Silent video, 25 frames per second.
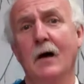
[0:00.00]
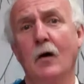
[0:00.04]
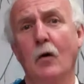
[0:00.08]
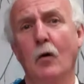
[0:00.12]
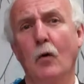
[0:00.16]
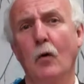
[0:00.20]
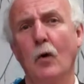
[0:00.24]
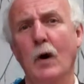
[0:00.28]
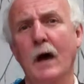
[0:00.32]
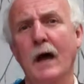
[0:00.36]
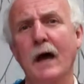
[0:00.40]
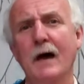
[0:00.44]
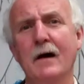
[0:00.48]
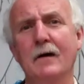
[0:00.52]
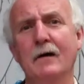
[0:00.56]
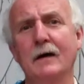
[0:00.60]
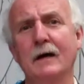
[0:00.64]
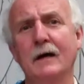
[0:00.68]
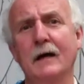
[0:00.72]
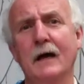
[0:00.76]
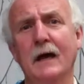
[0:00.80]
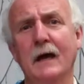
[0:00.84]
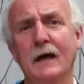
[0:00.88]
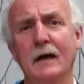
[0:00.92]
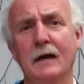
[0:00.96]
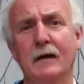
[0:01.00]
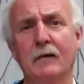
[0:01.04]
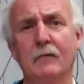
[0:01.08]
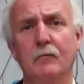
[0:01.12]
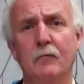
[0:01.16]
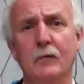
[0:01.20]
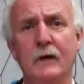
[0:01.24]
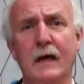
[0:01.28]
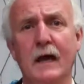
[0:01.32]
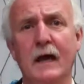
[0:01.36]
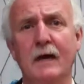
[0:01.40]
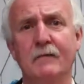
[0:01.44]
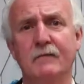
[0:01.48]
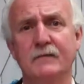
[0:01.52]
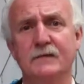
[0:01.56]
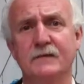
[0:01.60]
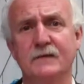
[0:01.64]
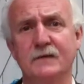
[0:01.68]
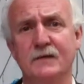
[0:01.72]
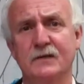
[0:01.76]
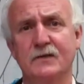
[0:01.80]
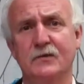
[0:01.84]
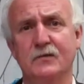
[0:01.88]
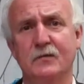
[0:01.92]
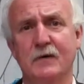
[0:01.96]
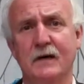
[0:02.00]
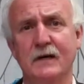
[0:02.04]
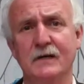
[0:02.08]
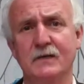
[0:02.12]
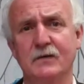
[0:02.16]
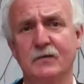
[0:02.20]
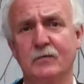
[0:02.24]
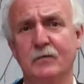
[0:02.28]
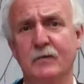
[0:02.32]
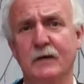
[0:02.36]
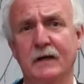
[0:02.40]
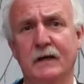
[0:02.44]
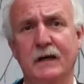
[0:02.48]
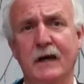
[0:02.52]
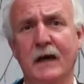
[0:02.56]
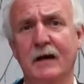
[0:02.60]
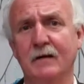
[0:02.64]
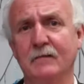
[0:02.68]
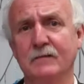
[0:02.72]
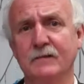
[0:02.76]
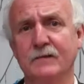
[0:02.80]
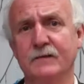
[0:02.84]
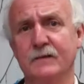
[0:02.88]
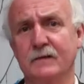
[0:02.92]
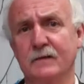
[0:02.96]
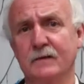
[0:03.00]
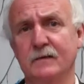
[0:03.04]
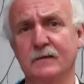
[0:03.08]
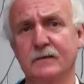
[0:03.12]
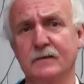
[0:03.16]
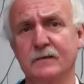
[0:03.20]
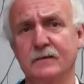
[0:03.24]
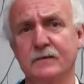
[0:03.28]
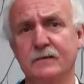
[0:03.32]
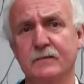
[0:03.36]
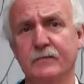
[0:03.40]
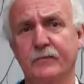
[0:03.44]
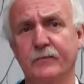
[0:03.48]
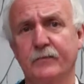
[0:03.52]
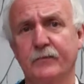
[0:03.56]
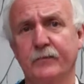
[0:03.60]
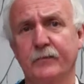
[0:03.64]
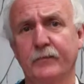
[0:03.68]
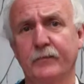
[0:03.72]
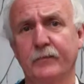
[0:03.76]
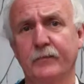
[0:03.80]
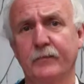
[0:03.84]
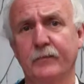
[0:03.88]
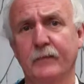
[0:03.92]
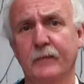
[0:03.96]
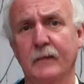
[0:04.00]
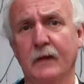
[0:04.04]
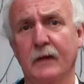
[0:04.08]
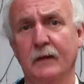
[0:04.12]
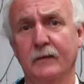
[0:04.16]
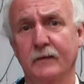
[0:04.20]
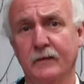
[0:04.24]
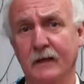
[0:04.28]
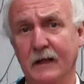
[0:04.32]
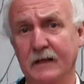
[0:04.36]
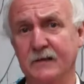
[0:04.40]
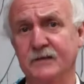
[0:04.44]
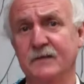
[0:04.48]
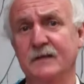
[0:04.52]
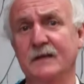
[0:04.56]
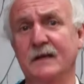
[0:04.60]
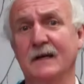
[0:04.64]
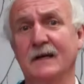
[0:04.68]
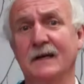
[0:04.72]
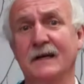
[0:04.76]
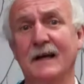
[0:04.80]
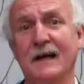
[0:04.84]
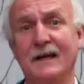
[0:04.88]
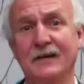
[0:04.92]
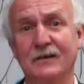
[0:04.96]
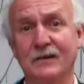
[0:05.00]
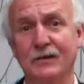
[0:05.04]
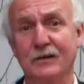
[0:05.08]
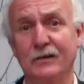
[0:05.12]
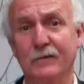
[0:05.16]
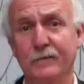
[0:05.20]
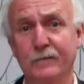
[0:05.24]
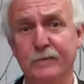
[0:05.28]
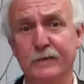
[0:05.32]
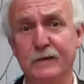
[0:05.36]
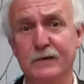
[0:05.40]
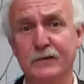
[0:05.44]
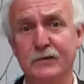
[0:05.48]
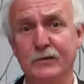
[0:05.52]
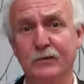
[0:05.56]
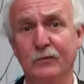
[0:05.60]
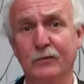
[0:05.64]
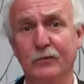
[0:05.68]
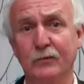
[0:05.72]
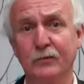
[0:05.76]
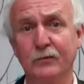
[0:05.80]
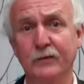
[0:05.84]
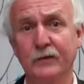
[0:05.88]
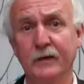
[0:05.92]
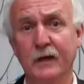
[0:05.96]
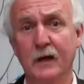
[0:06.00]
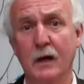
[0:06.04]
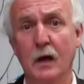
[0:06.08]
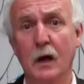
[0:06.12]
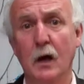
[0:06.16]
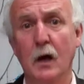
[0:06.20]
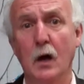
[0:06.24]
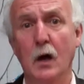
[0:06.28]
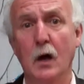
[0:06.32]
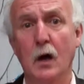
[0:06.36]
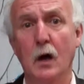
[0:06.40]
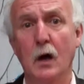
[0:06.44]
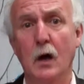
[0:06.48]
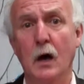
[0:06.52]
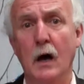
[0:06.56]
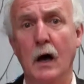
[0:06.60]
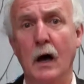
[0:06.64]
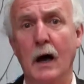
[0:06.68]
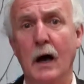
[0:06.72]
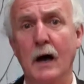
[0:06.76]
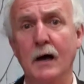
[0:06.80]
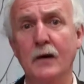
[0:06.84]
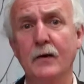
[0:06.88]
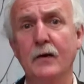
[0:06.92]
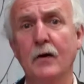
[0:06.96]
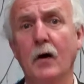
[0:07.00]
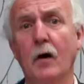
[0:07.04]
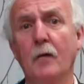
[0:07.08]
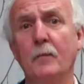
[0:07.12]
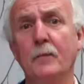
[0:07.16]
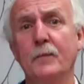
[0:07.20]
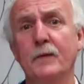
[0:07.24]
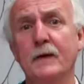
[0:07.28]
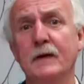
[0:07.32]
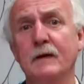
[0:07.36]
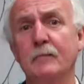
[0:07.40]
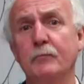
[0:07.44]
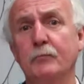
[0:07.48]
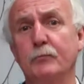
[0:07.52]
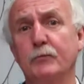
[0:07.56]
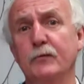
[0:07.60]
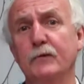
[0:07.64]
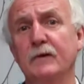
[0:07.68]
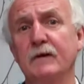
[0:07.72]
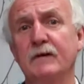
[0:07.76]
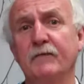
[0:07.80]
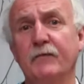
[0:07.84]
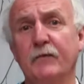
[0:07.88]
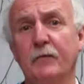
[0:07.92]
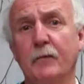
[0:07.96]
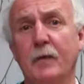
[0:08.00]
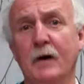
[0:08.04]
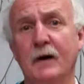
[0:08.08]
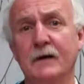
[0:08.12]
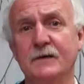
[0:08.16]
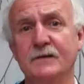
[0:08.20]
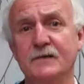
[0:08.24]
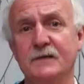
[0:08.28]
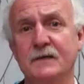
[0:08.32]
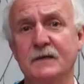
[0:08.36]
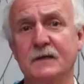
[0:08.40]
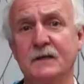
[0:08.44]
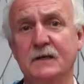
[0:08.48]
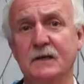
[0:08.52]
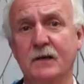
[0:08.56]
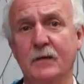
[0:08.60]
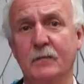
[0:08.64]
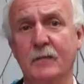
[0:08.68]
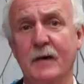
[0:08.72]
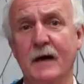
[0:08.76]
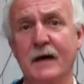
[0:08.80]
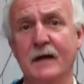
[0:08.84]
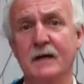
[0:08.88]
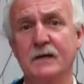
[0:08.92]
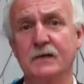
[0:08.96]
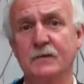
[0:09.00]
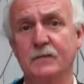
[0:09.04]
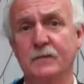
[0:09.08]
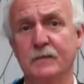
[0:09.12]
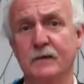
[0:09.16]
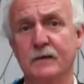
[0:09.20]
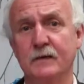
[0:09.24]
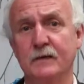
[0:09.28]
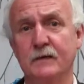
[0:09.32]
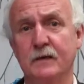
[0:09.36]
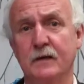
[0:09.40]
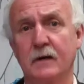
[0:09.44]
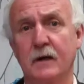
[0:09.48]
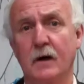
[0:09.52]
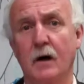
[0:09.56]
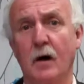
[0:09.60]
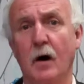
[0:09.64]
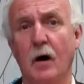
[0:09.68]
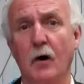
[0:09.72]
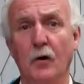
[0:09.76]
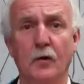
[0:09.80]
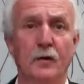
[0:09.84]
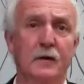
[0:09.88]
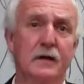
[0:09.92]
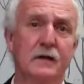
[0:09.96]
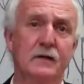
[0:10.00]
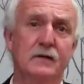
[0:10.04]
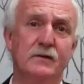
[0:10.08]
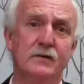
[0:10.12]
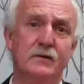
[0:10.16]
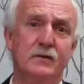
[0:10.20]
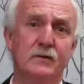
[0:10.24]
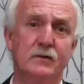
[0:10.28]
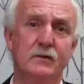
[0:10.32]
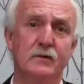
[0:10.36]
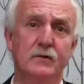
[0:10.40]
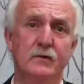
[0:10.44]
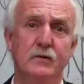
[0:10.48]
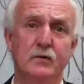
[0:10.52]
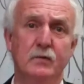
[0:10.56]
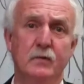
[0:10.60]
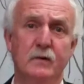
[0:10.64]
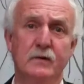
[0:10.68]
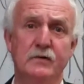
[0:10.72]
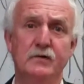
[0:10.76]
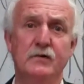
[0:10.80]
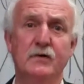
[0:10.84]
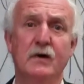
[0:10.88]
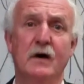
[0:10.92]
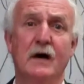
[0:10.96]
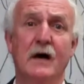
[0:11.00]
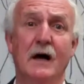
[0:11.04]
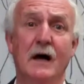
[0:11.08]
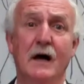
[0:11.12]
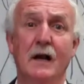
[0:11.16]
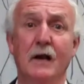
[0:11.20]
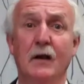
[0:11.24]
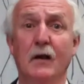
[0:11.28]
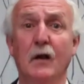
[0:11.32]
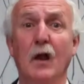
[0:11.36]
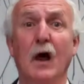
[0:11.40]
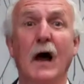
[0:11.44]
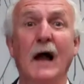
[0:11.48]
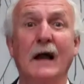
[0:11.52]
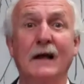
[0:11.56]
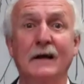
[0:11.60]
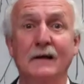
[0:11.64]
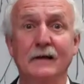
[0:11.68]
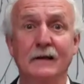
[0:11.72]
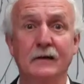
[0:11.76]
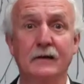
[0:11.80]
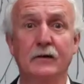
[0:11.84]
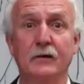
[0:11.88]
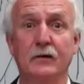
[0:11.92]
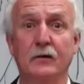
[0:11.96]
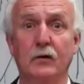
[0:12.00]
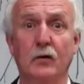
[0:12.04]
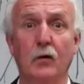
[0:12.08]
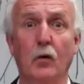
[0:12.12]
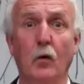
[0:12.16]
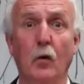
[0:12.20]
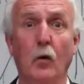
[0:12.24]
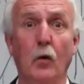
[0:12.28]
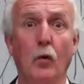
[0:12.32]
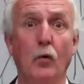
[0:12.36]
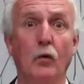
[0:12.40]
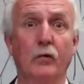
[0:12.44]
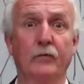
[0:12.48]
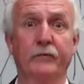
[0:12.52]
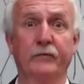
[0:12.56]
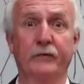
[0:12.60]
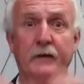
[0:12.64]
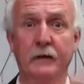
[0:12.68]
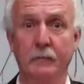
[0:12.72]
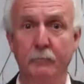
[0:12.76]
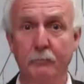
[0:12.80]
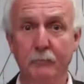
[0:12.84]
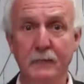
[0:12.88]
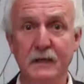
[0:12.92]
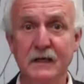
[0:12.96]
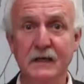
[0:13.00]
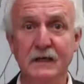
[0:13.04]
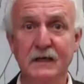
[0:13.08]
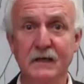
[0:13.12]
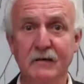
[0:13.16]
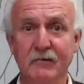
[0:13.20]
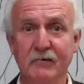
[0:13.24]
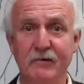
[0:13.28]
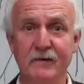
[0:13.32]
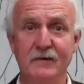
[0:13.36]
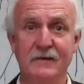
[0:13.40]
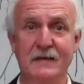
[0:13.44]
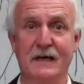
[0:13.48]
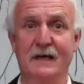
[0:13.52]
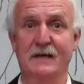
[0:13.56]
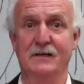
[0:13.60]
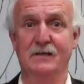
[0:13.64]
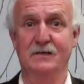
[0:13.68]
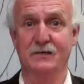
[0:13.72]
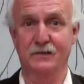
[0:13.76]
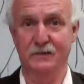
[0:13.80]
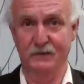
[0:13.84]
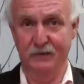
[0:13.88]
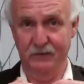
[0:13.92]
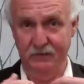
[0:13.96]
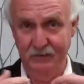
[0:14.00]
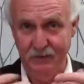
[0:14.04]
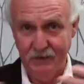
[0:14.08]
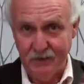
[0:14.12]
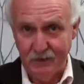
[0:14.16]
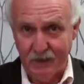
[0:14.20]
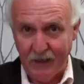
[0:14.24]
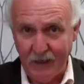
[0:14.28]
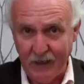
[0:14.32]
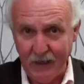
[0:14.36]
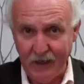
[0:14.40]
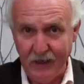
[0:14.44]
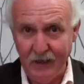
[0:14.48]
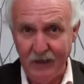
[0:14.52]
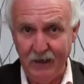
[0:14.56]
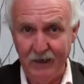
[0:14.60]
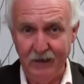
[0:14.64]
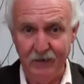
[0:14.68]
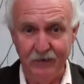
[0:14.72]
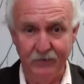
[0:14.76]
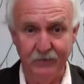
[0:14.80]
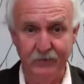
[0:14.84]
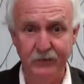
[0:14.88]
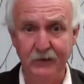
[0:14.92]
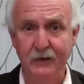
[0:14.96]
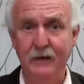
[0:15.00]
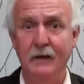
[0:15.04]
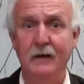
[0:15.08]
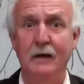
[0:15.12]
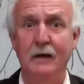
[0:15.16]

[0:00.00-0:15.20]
or how can we have a situation where councillors, that's the elected officials, are not being briefed by senior management on issues which are likely to cause media attention and,